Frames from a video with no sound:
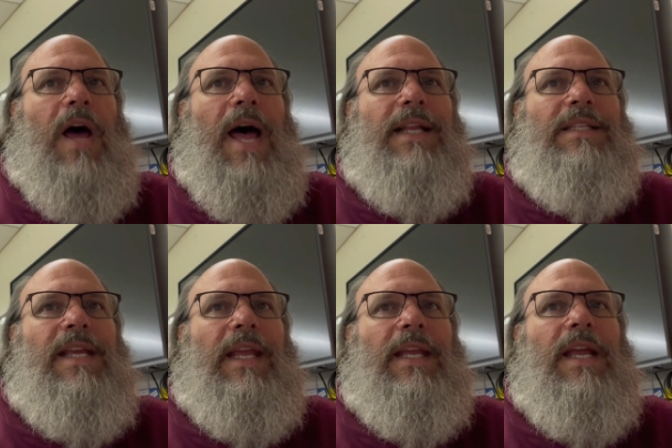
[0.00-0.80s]

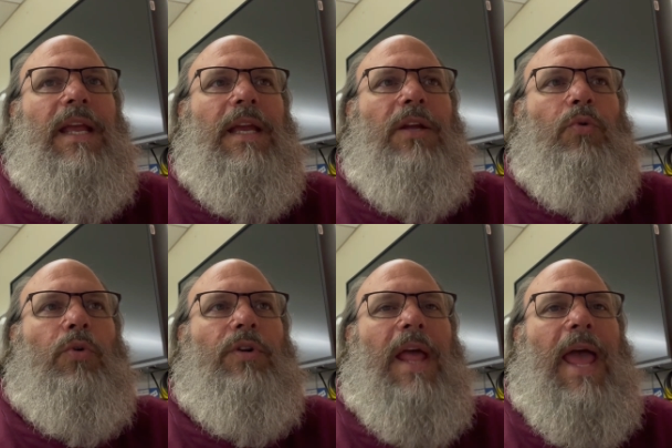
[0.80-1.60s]
ID in
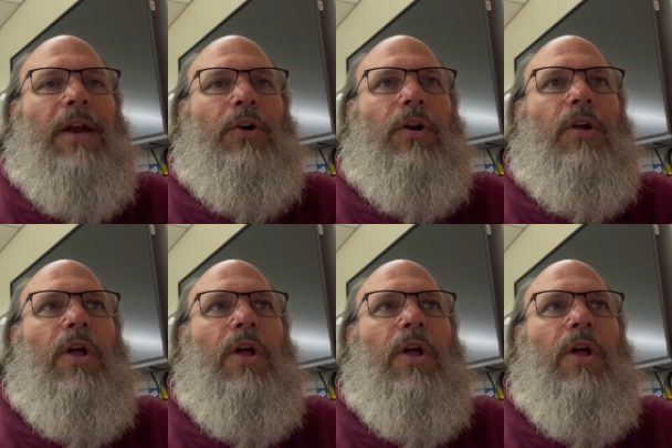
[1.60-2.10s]
order to enter.